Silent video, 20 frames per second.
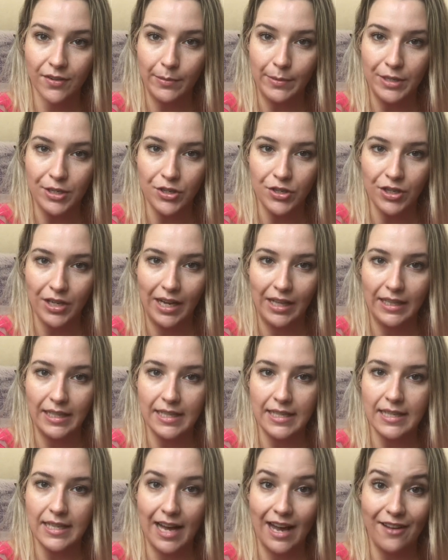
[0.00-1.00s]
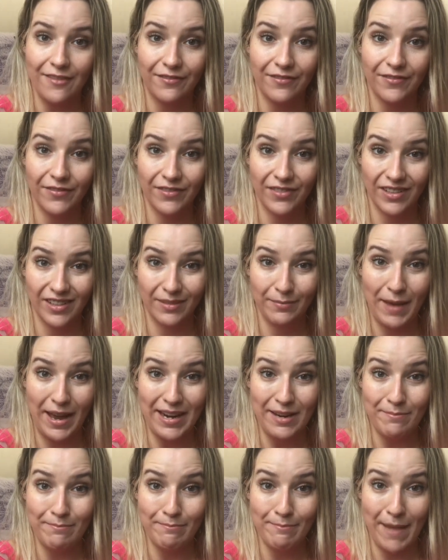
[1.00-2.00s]
from Australis. I've
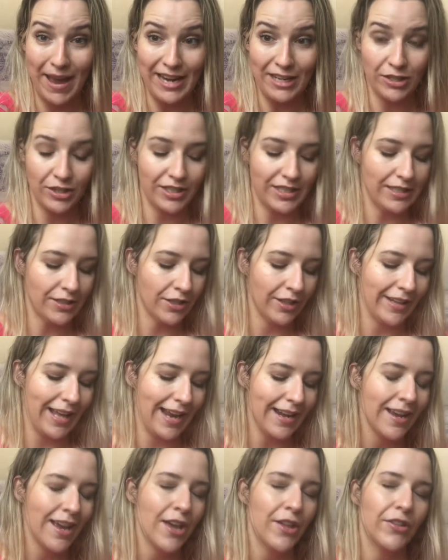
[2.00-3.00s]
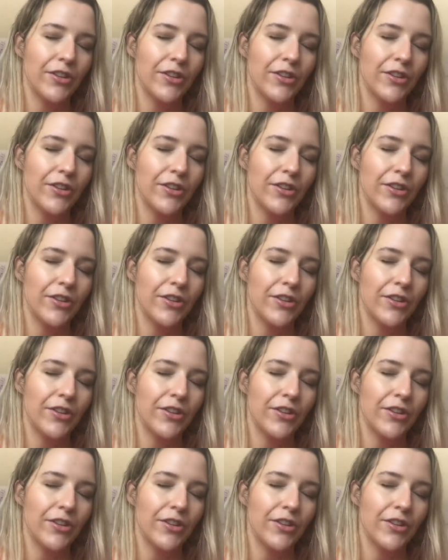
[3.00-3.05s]
made a major dent on that.